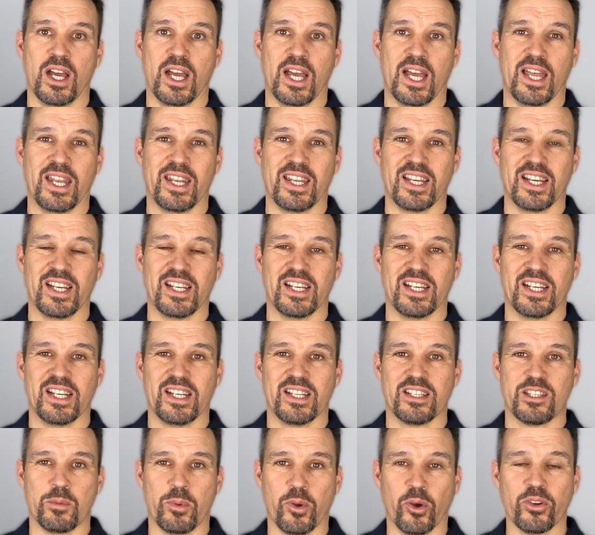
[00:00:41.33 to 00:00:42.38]
And
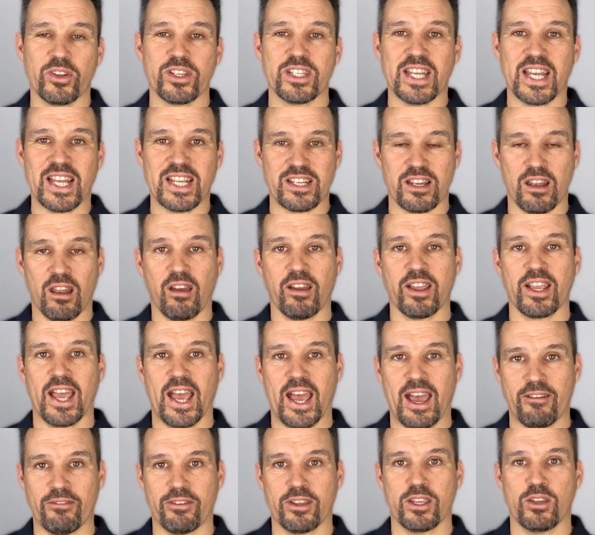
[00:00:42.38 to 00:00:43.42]
to be honest, it's like
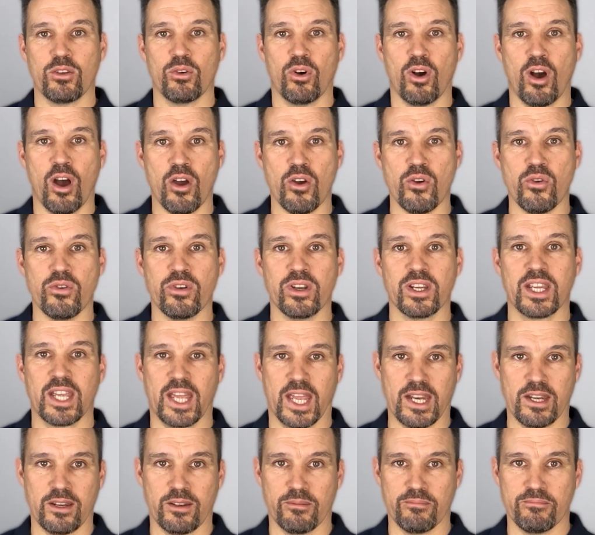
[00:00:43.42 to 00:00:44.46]
having your own
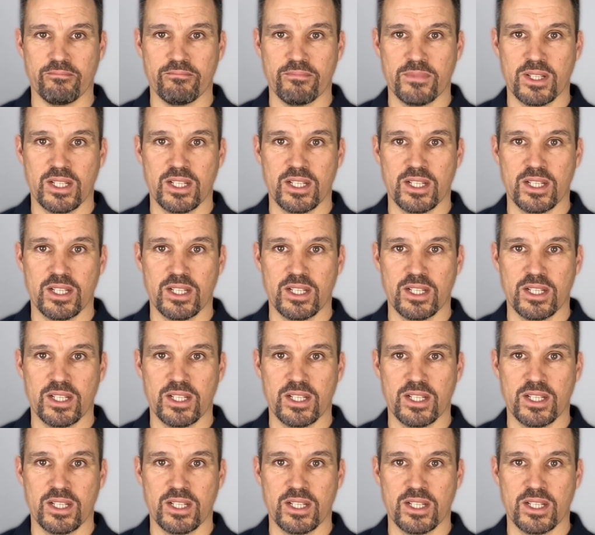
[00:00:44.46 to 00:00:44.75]
kingdom.